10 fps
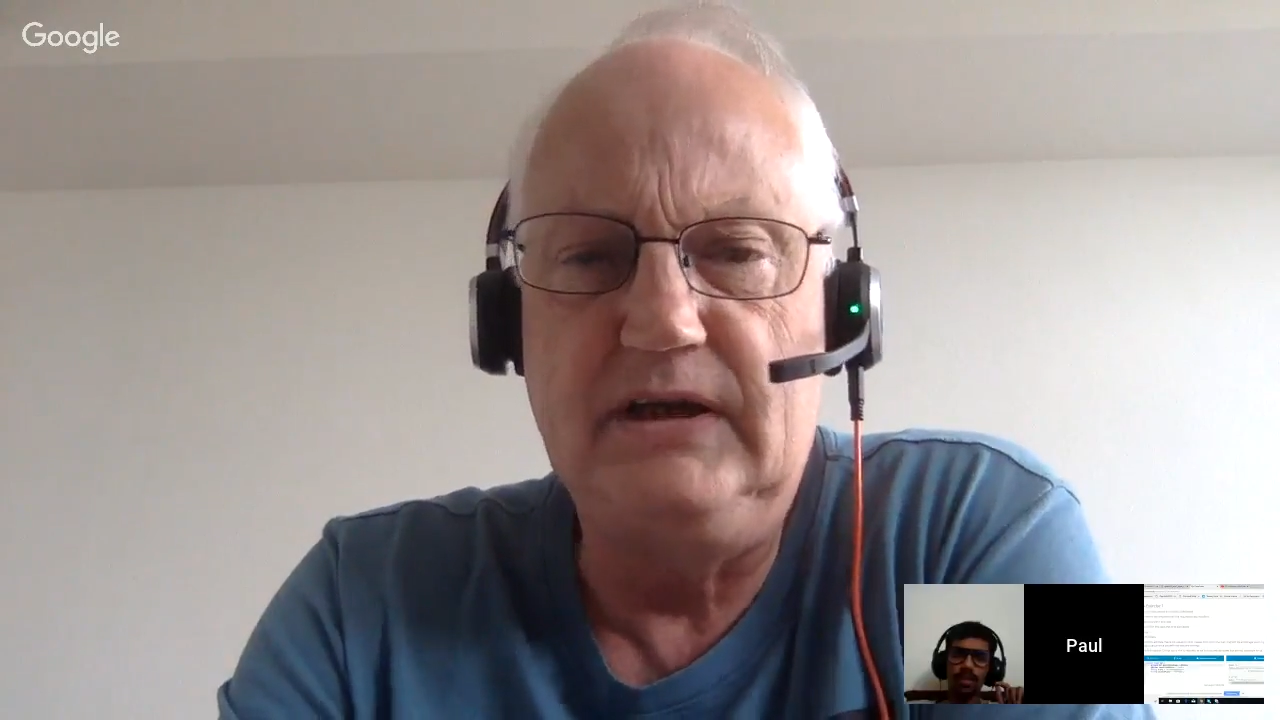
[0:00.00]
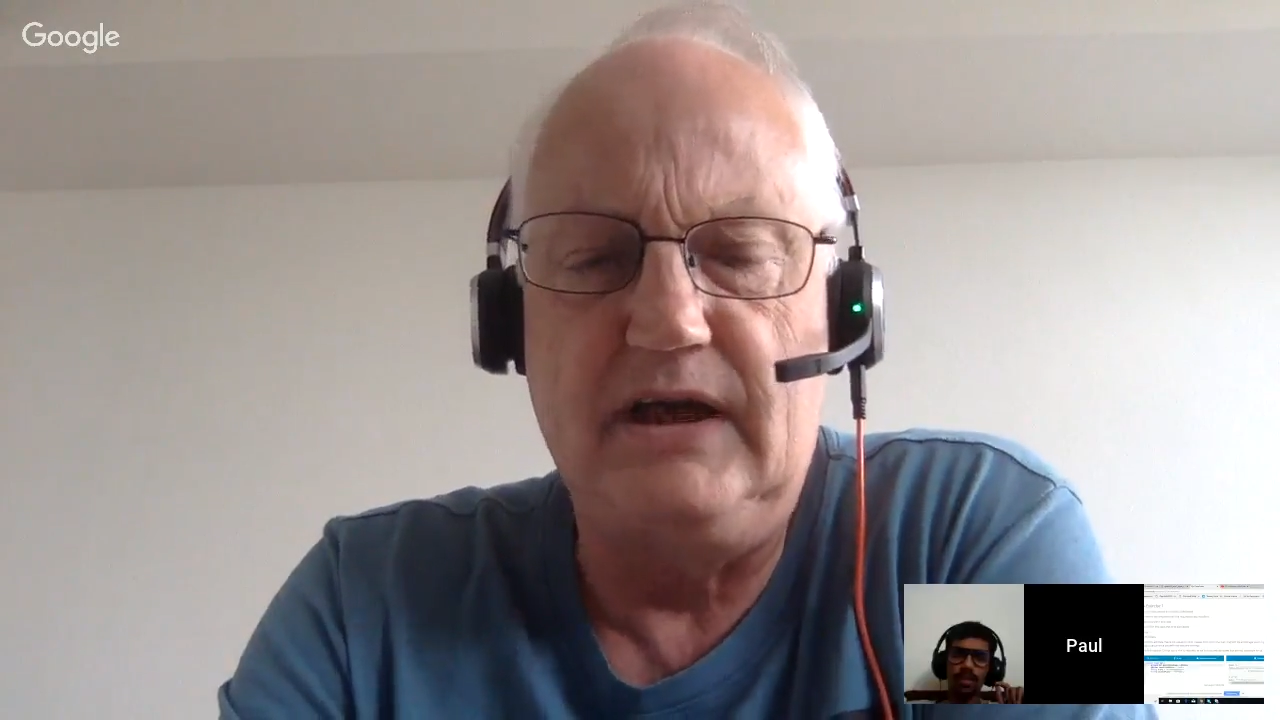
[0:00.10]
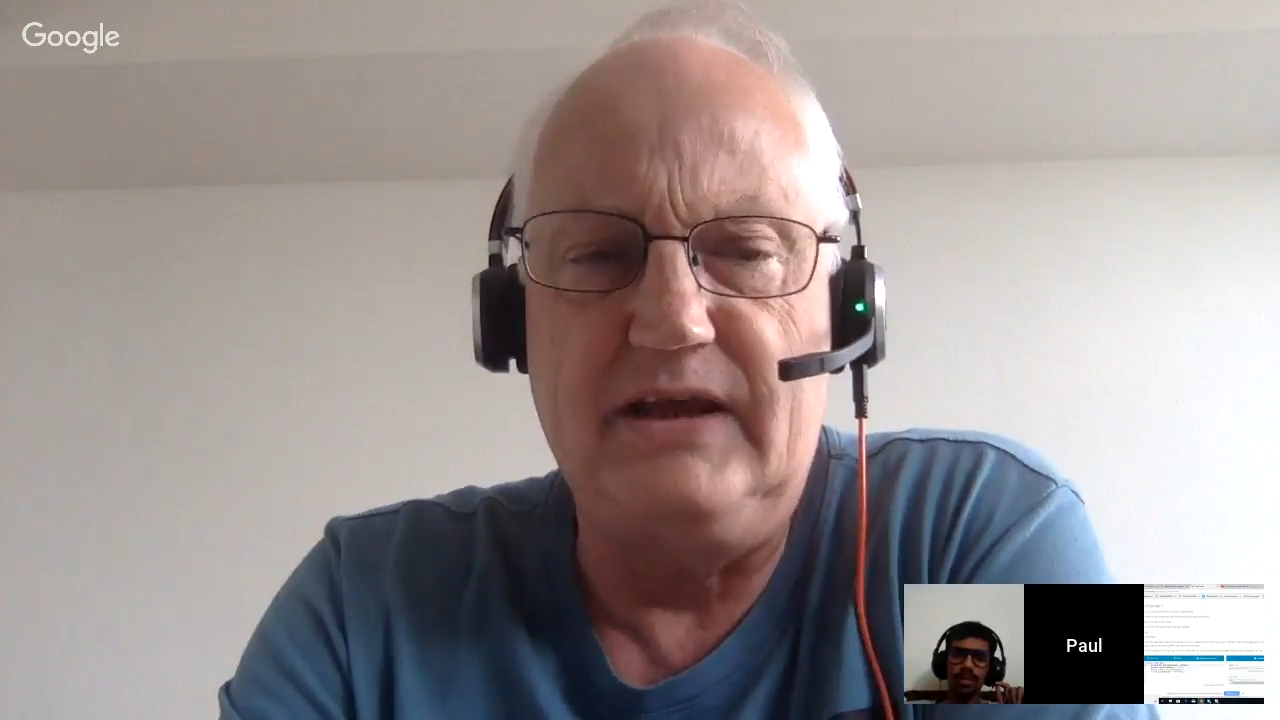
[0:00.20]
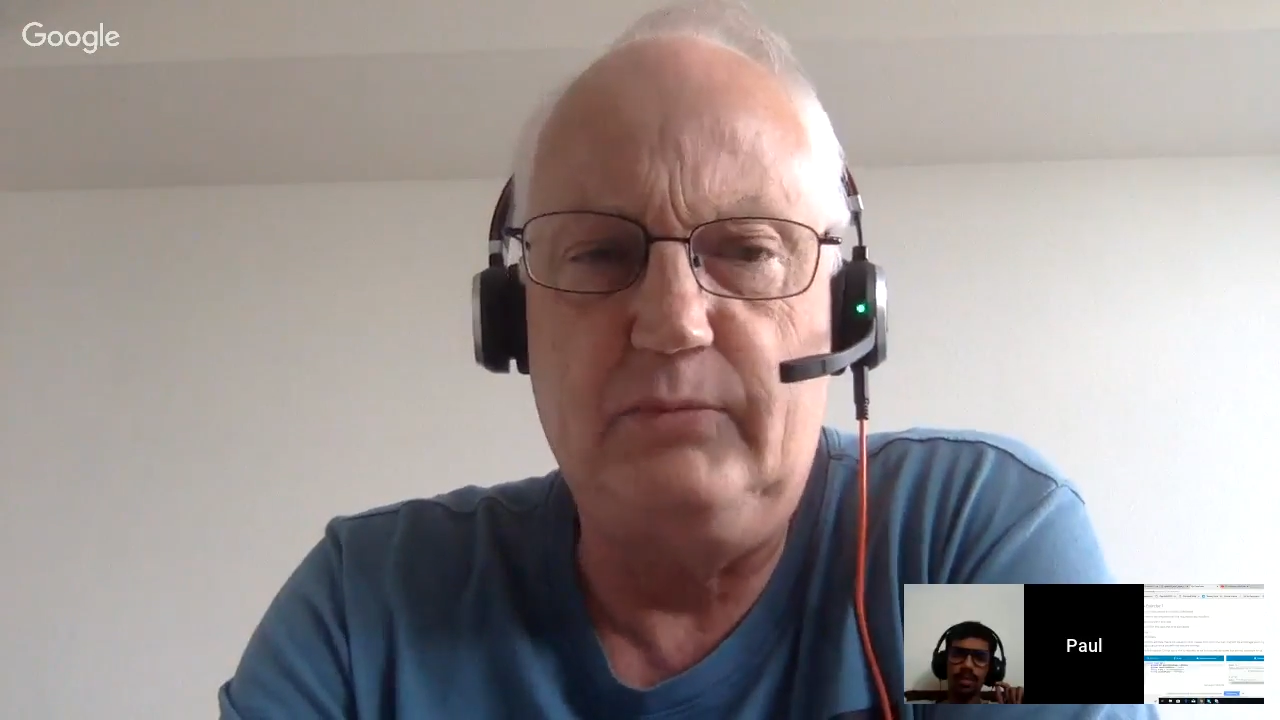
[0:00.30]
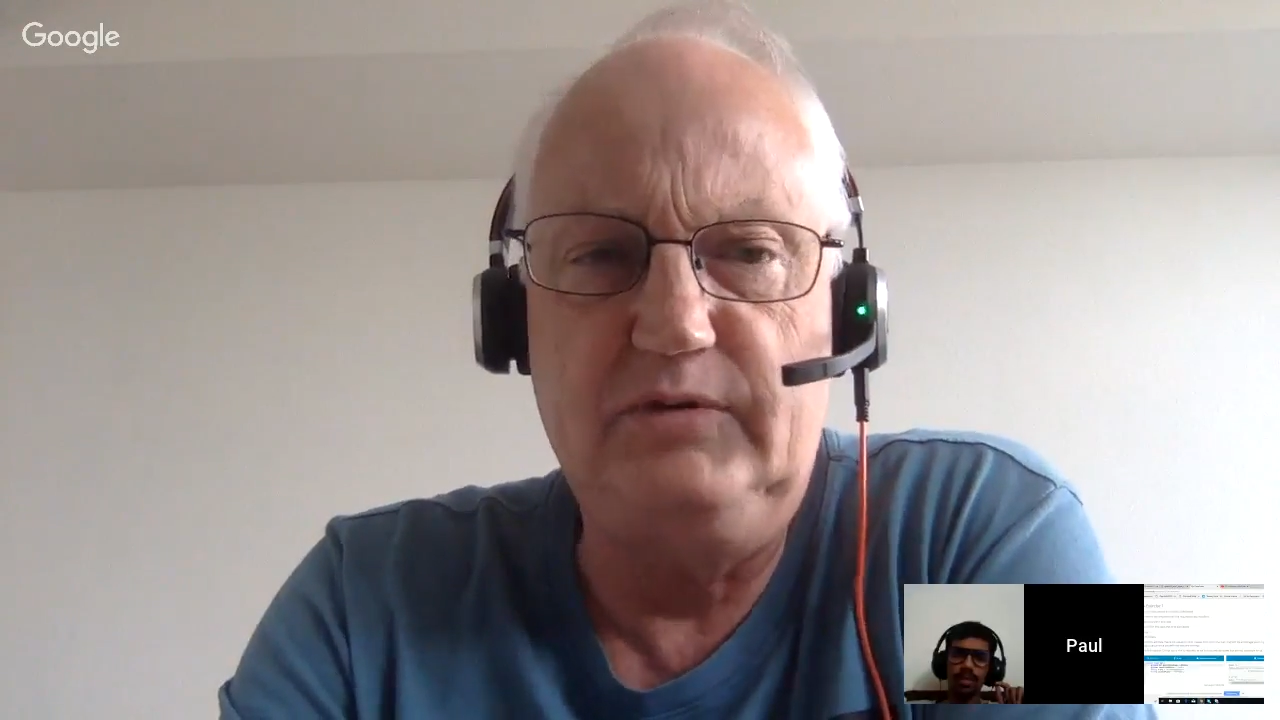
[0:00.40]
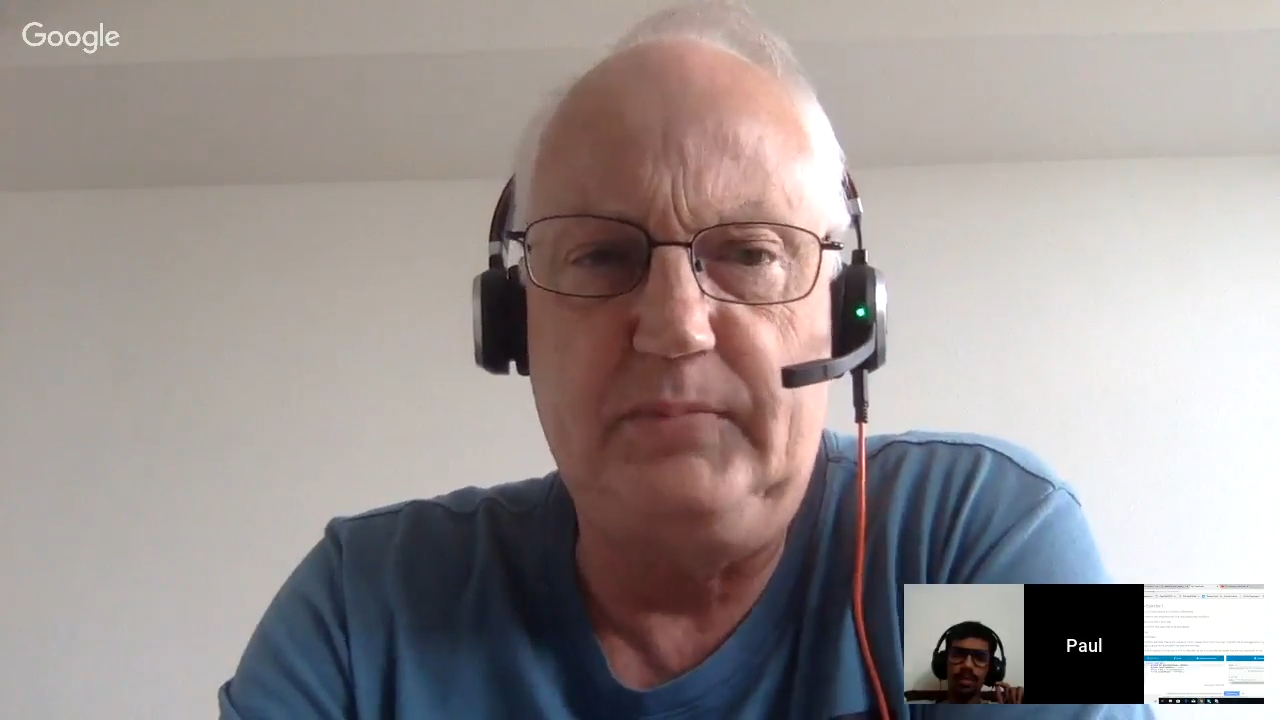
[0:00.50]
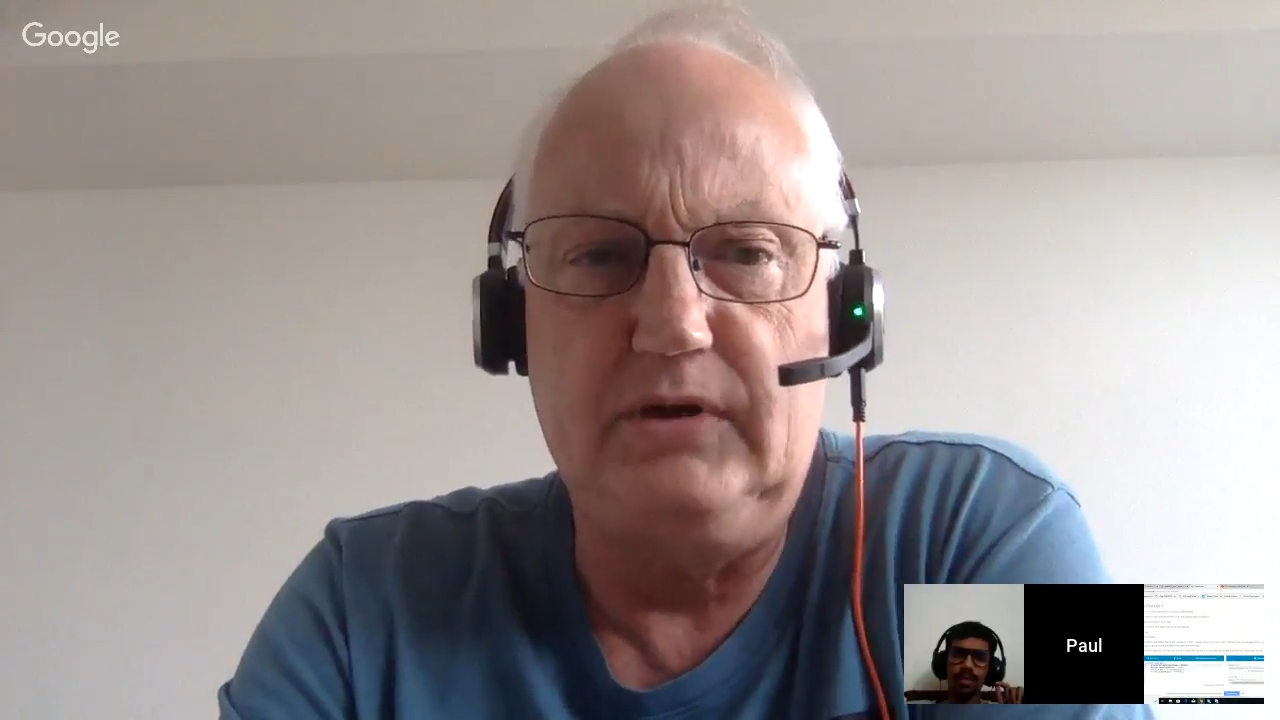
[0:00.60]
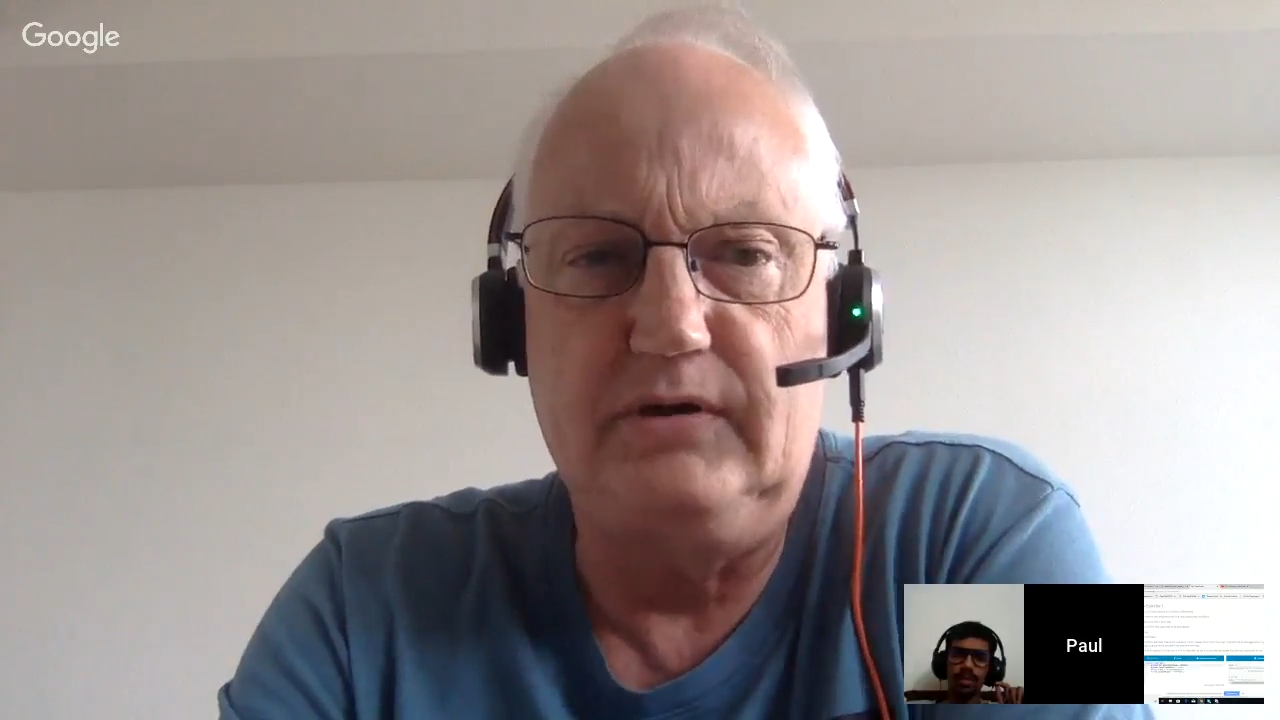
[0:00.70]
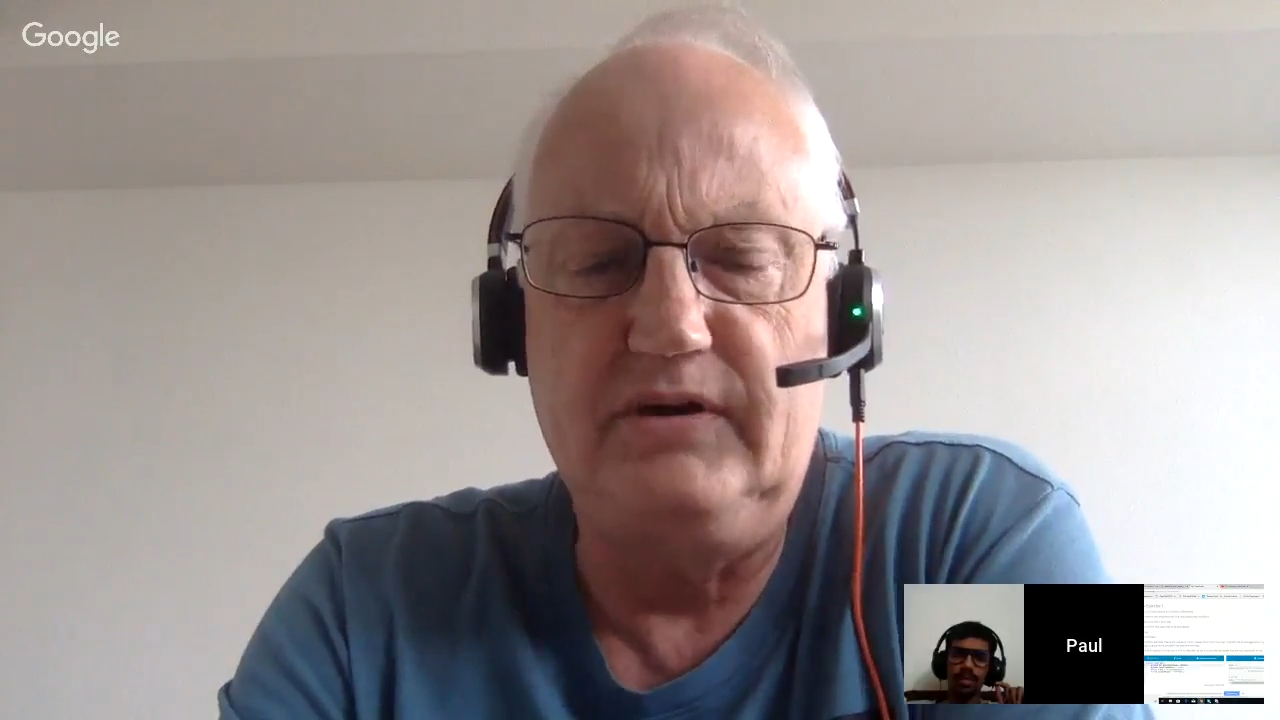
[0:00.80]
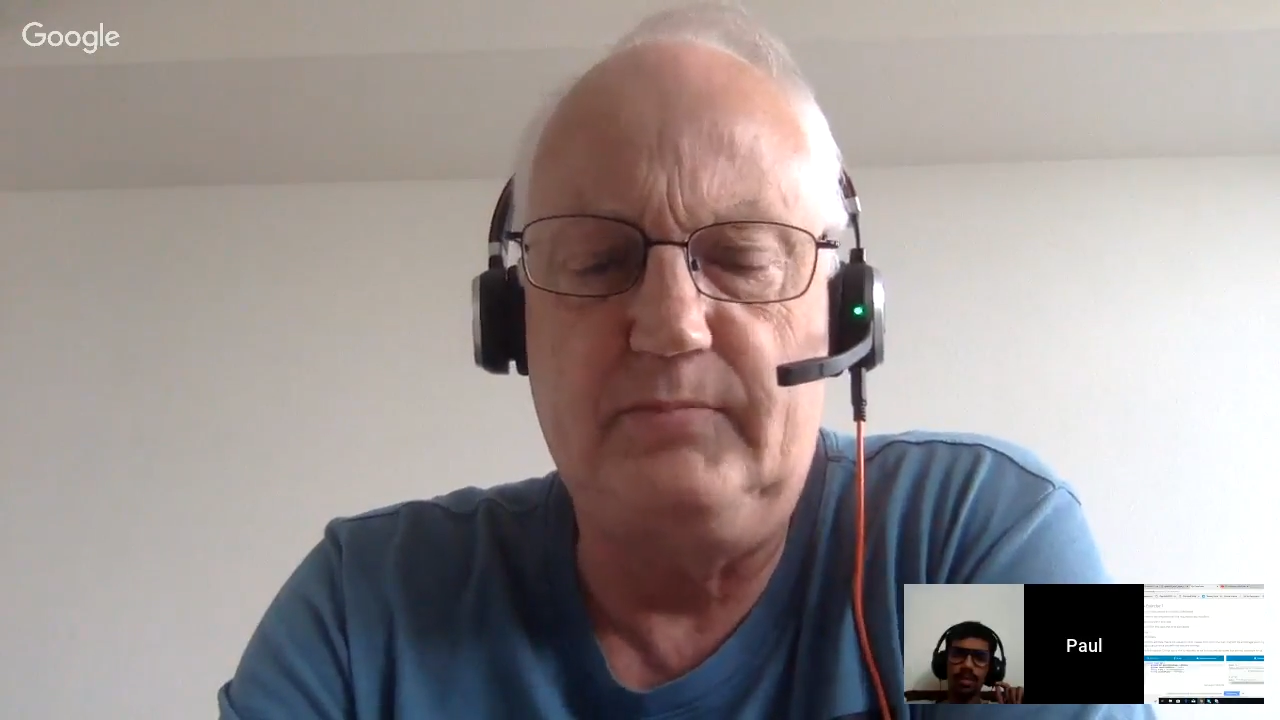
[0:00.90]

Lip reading: that was part of the